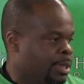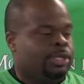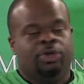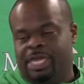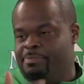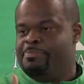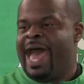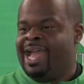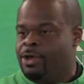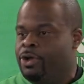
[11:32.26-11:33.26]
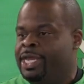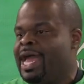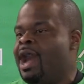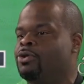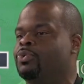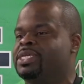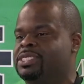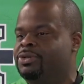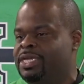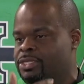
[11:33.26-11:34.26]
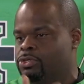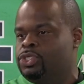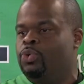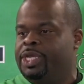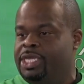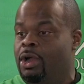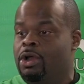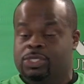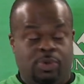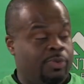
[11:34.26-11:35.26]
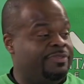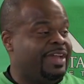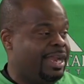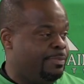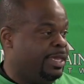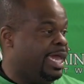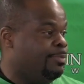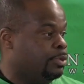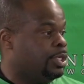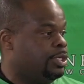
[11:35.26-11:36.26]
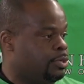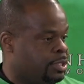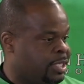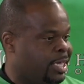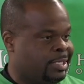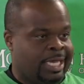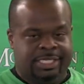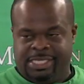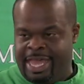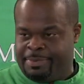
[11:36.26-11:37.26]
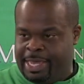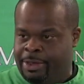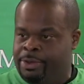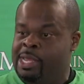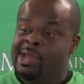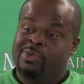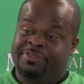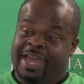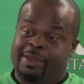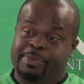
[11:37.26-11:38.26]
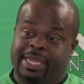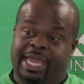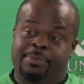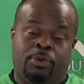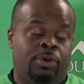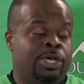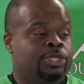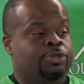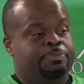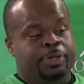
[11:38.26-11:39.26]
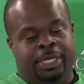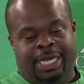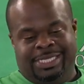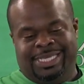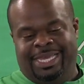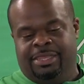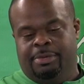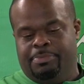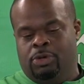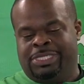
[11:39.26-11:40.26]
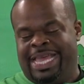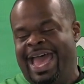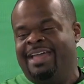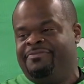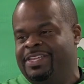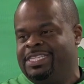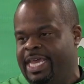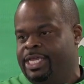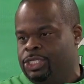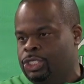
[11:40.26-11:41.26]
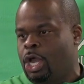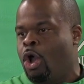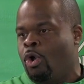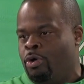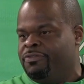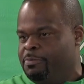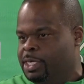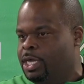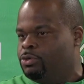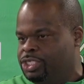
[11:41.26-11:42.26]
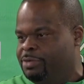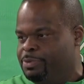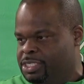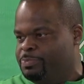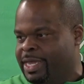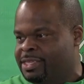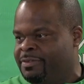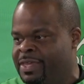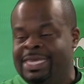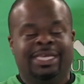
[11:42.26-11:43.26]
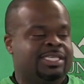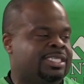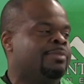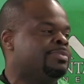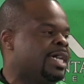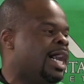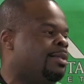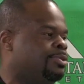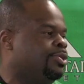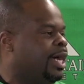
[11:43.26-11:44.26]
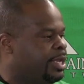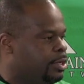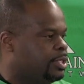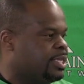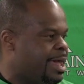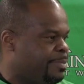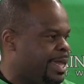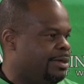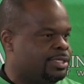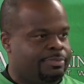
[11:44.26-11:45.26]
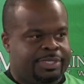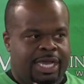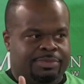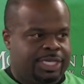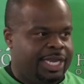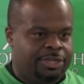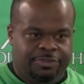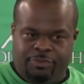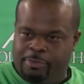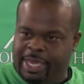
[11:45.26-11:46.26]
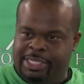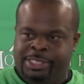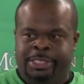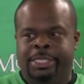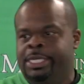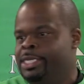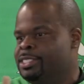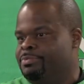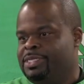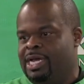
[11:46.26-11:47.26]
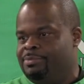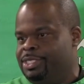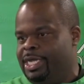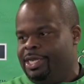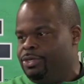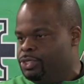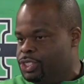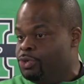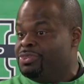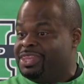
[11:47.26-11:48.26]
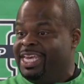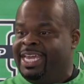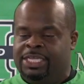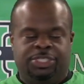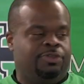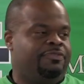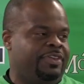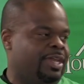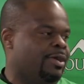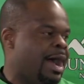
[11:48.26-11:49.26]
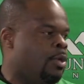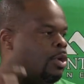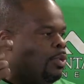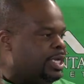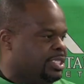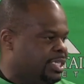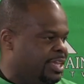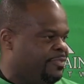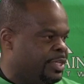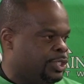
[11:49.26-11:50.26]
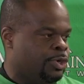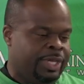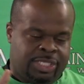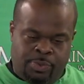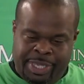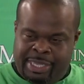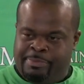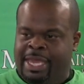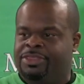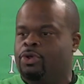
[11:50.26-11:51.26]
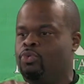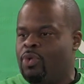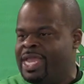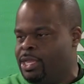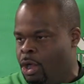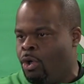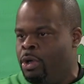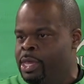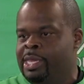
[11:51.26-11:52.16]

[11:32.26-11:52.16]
Looking back on it, how do we still get those 20 yards? Well, we've got to be able to use things like snap count. We've got to be able to put us in the most advantageous call from a coaching perspective. Sometimes you got to use snap count. Sometimes you got to use formation. Sometimes you got to use certain things to figure out, well, what is the defense doing so we can make the right call?